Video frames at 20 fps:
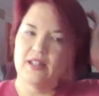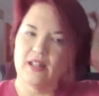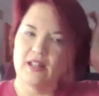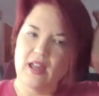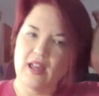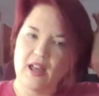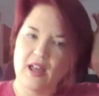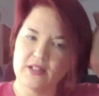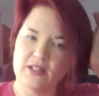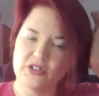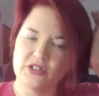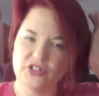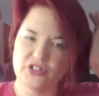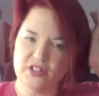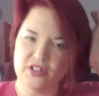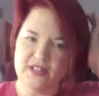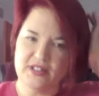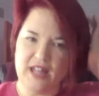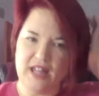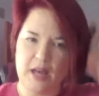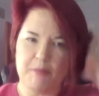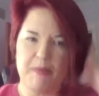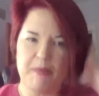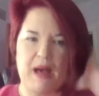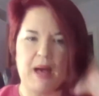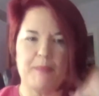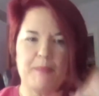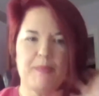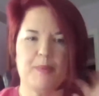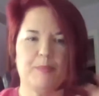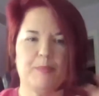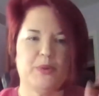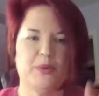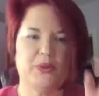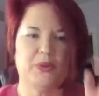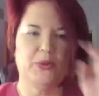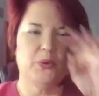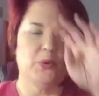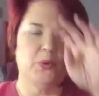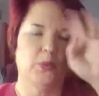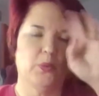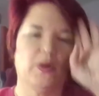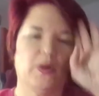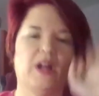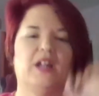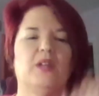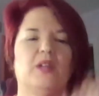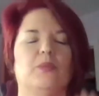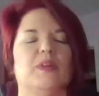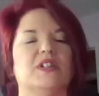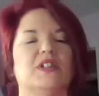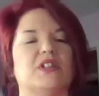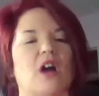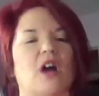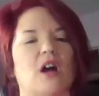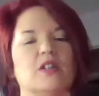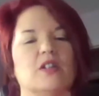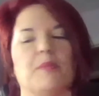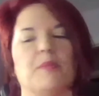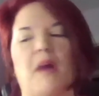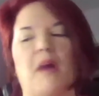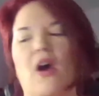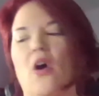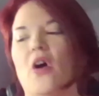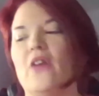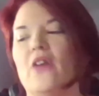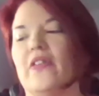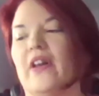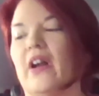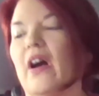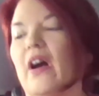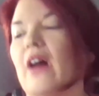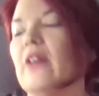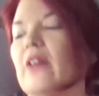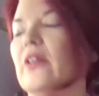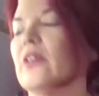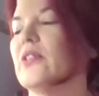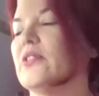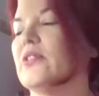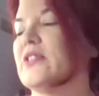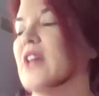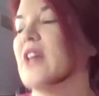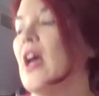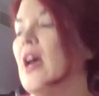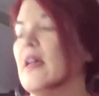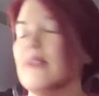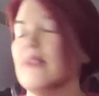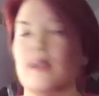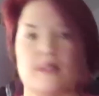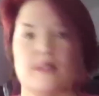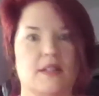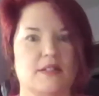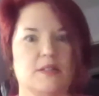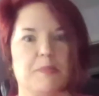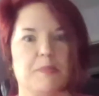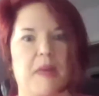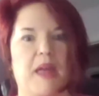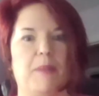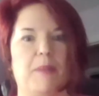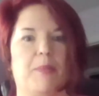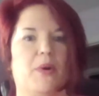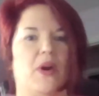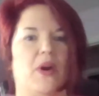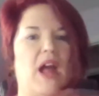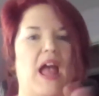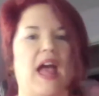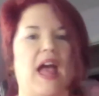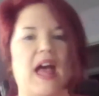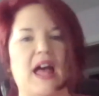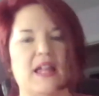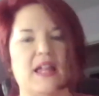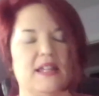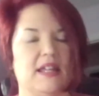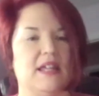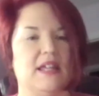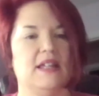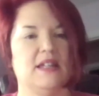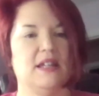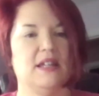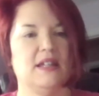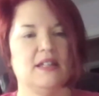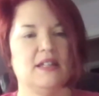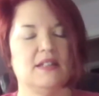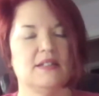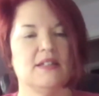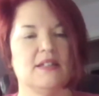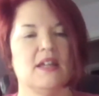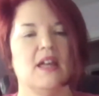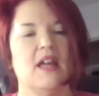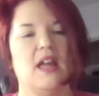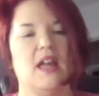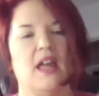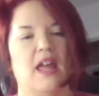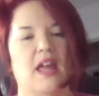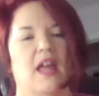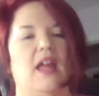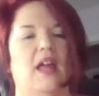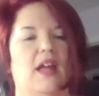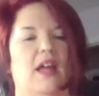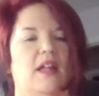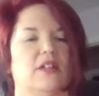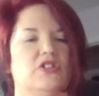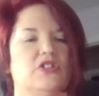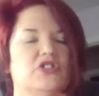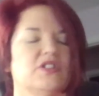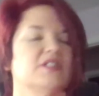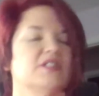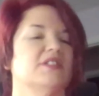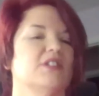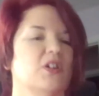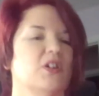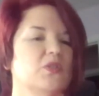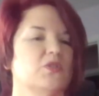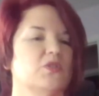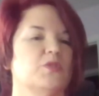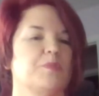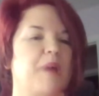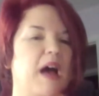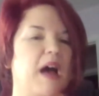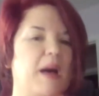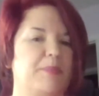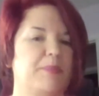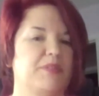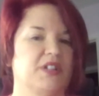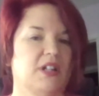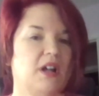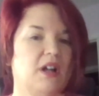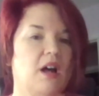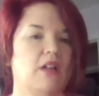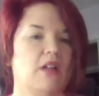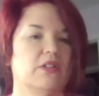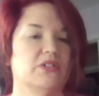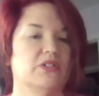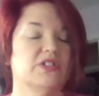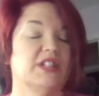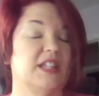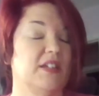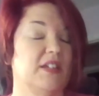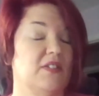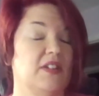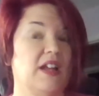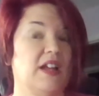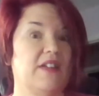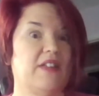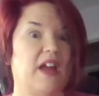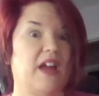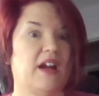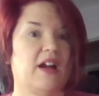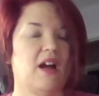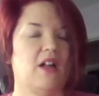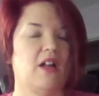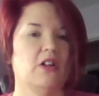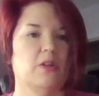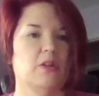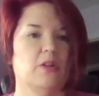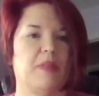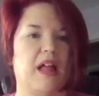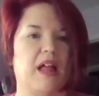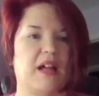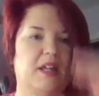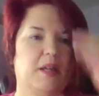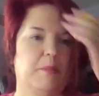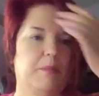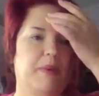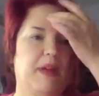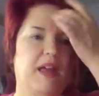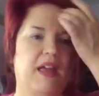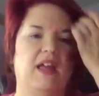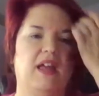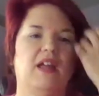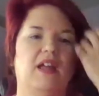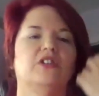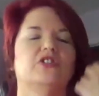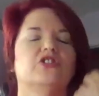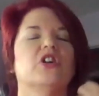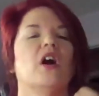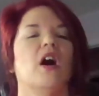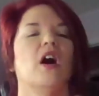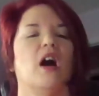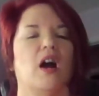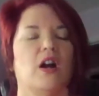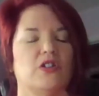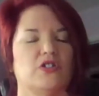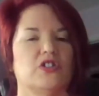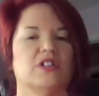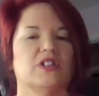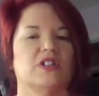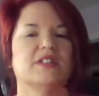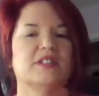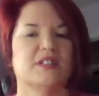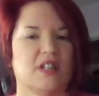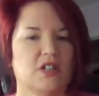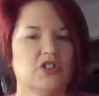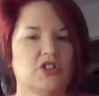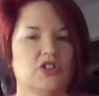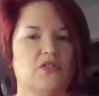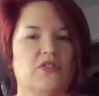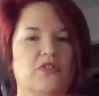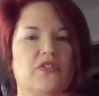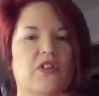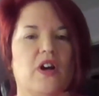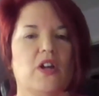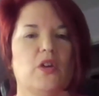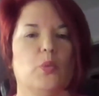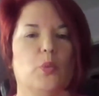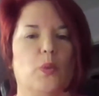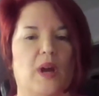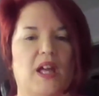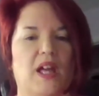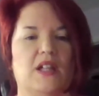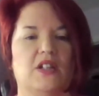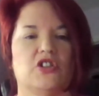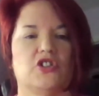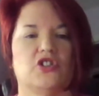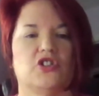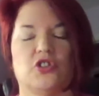it. It adds just that pop of blue, right? And we talked about all the colors that this paper had in it. And just those pops of colors, even on that color blocking page, are just such a fun way to